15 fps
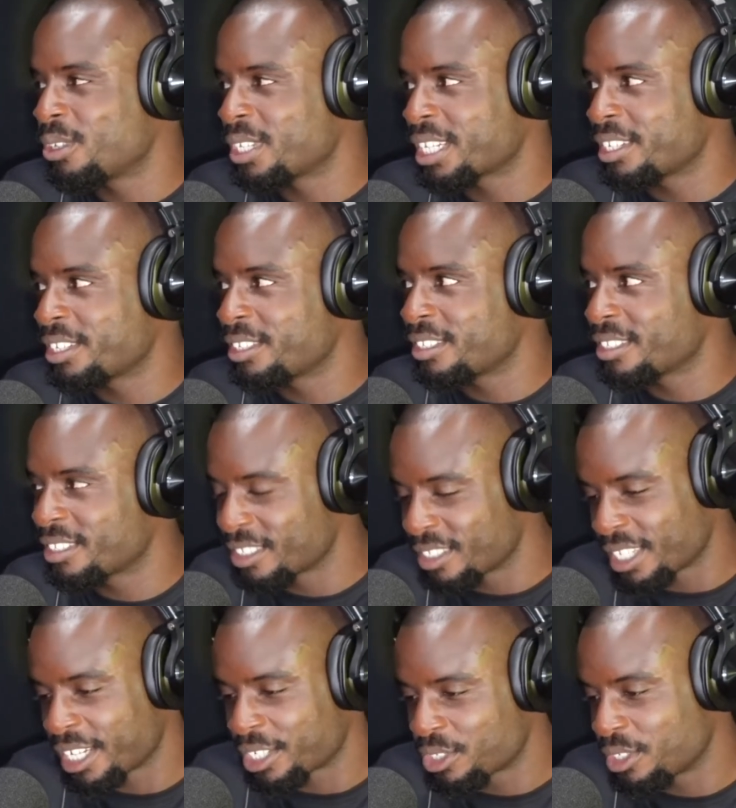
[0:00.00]
I gotta
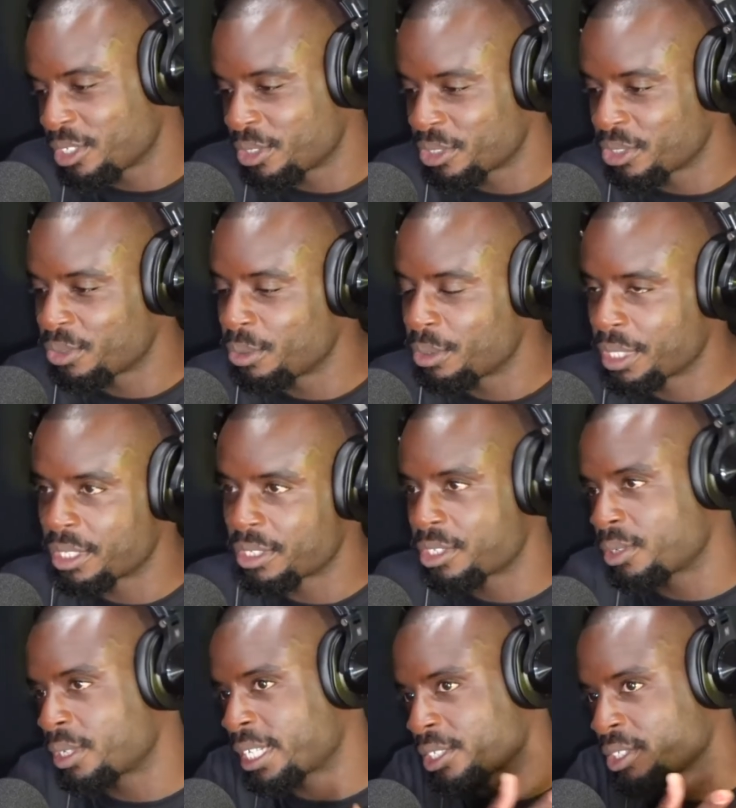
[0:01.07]
actually go through with it.
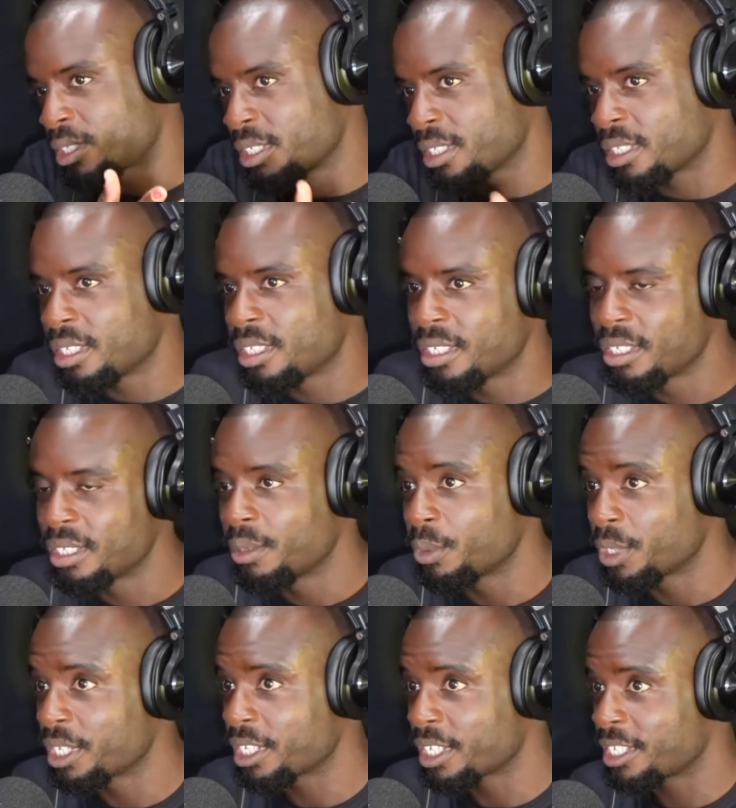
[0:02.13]
So I actually
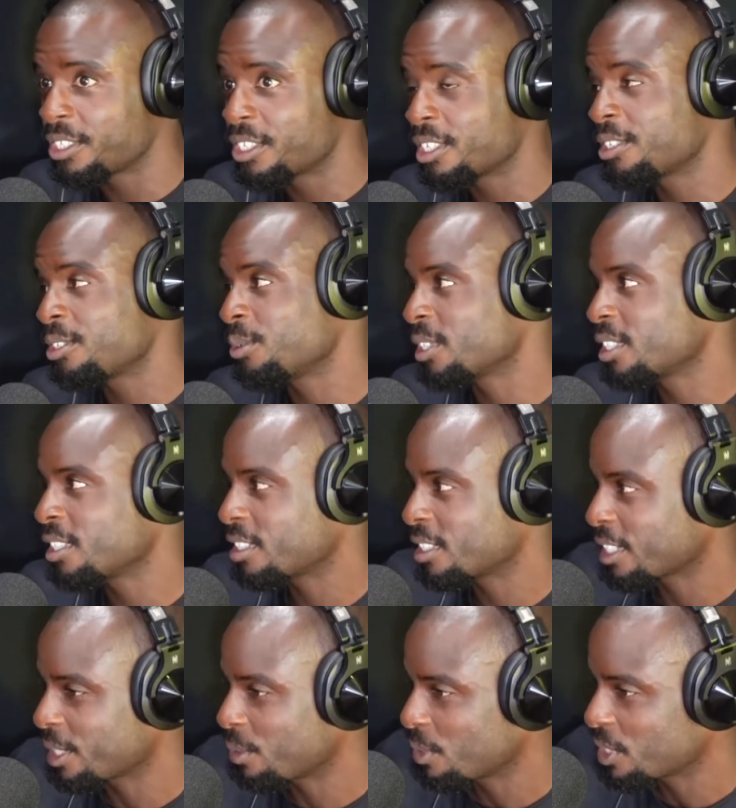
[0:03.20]
wanted to continue it,
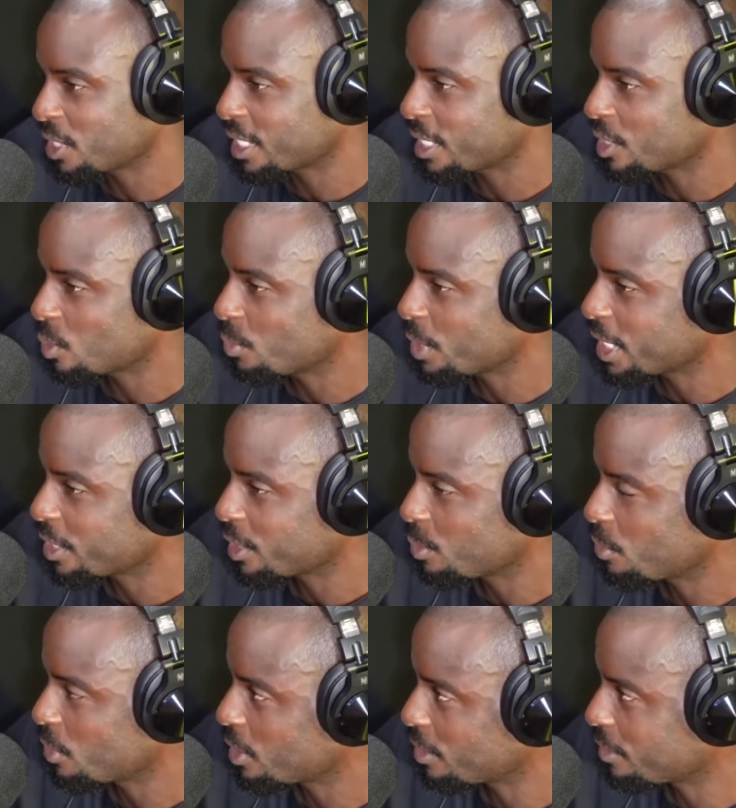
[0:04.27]
like once I got to Bali,
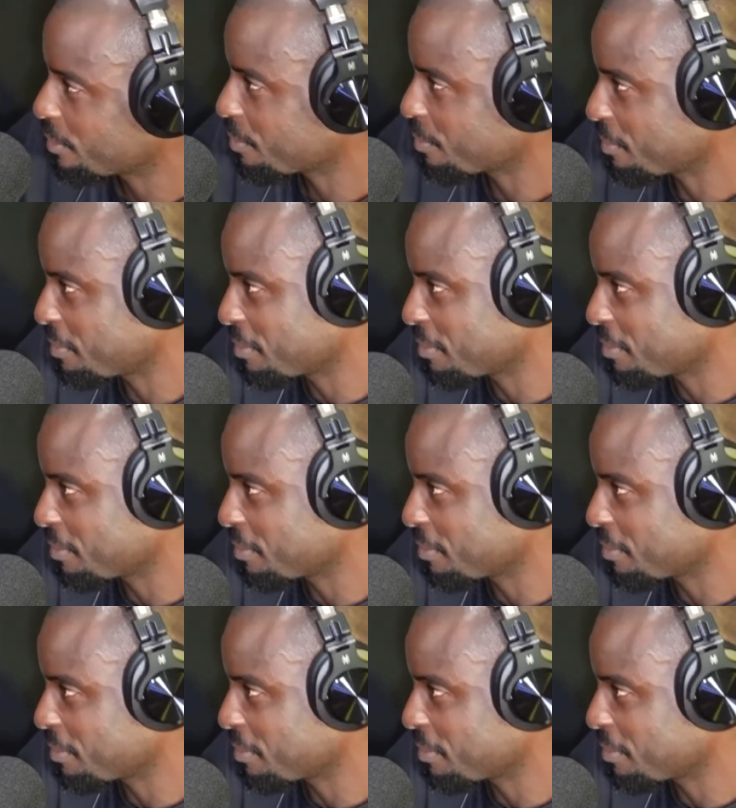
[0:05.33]
but mm-hmm.